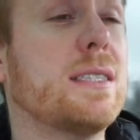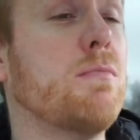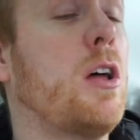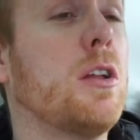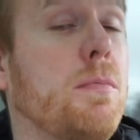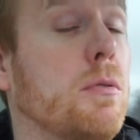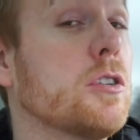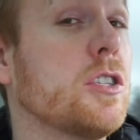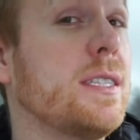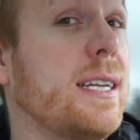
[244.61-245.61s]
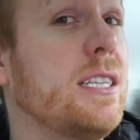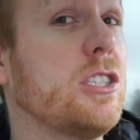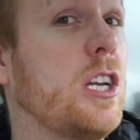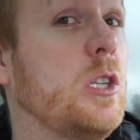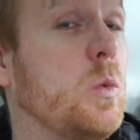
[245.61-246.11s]
smaller portions. I didn't
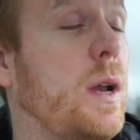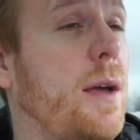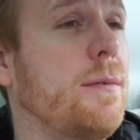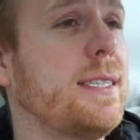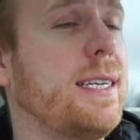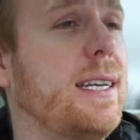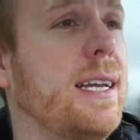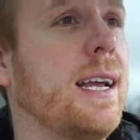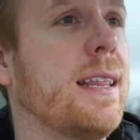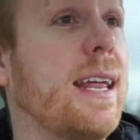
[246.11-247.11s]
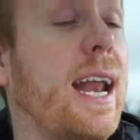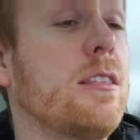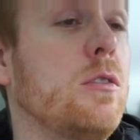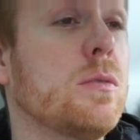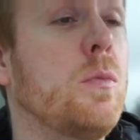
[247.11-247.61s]
change what I was eating, that
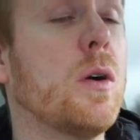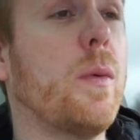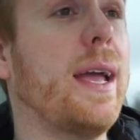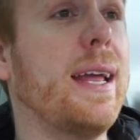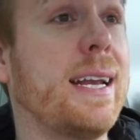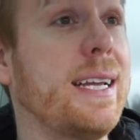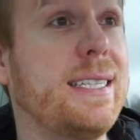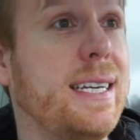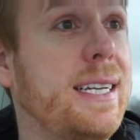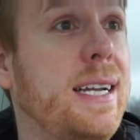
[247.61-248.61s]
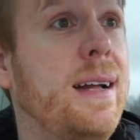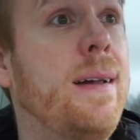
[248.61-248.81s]
I'd lose more weight, and I did.